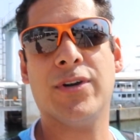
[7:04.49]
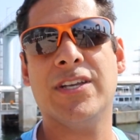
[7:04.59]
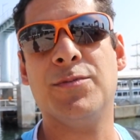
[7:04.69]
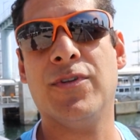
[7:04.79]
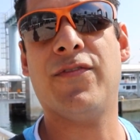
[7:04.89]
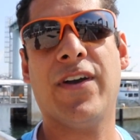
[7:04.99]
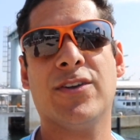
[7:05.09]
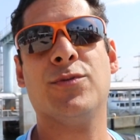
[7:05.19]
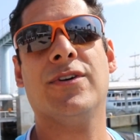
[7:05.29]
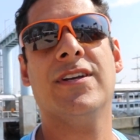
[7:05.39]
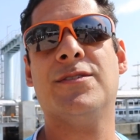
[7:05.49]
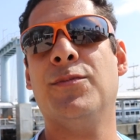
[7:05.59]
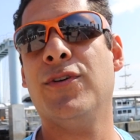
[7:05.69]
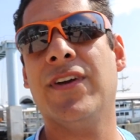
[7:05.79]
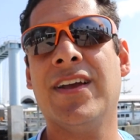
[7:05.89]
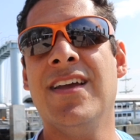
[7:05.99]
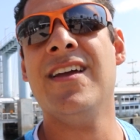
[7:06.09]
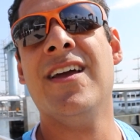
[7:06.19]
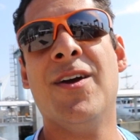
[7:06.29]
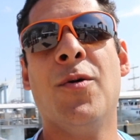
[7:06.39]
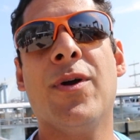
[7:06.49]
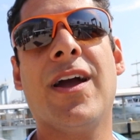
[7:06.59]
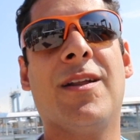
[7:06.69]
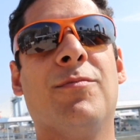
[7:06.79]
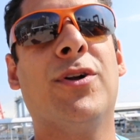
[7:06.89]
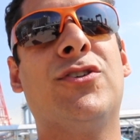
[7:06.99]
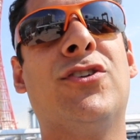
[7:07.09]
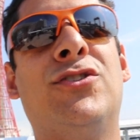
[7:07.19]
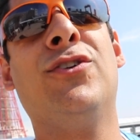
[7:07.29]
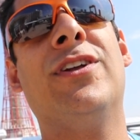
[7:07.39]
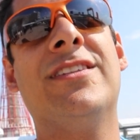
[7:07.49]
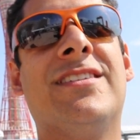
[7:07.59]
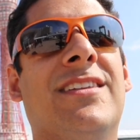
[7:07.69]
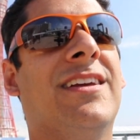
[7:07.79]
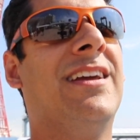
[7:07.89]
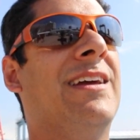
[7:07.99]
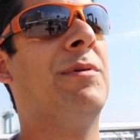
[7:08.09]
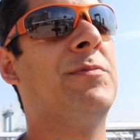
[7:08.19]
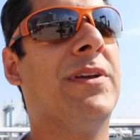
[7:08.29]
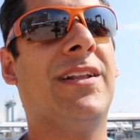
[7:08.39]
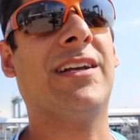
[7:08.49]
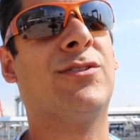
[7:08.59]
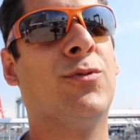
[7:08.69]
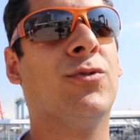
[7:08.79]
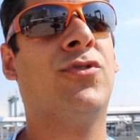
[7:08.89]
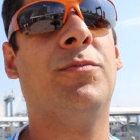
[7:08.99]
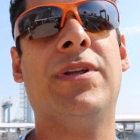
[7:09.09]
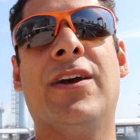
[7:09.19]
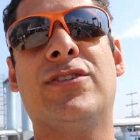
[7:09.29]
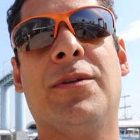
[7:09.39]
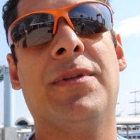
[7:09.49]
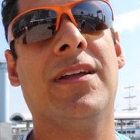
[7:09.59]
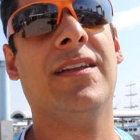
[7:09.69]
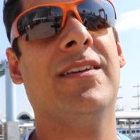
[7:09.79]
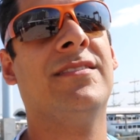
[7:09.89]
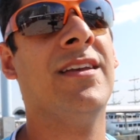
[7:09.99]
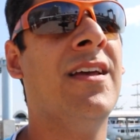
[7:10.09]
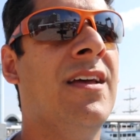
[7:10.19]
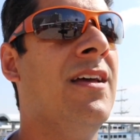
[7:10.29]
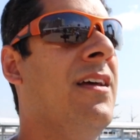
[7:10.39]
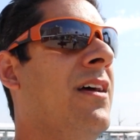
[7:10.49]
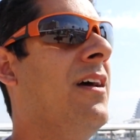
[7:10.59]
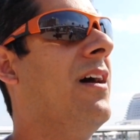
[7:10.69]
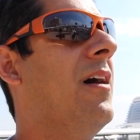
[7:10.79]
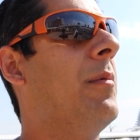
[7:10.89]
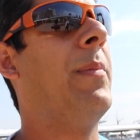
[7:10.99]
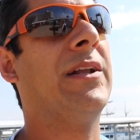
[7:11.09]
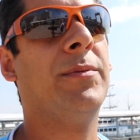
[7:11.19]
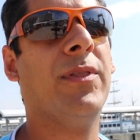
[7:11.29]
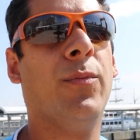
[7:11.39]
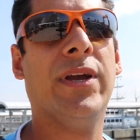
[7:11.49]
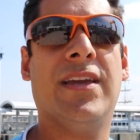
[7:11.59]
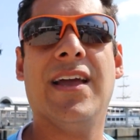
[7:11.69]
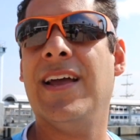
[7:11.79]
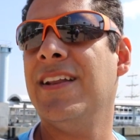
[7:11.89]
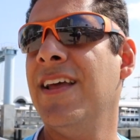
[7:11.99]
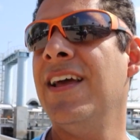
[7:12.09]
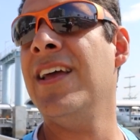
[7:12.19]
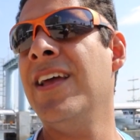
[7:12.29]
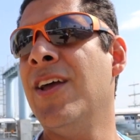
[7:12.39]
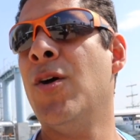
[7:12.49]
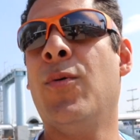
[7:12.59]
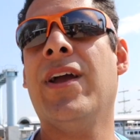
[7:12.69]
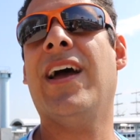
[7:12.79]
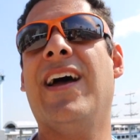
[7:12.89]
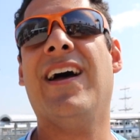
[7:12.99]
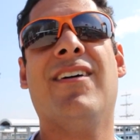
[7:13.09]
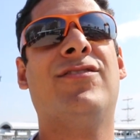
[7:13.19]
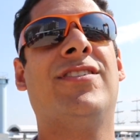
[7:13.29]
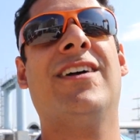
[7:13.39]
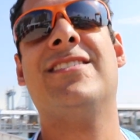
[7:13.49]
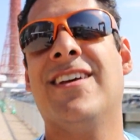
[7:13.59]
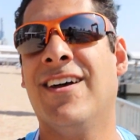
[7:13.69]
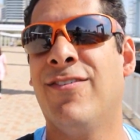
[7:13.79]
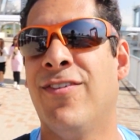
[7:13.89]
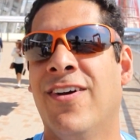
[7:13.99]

wheel is moving. The Ferris wheel is moving. We got a bunch of students. It must be like school trip day or something. It is about to be the weekend. We have tons of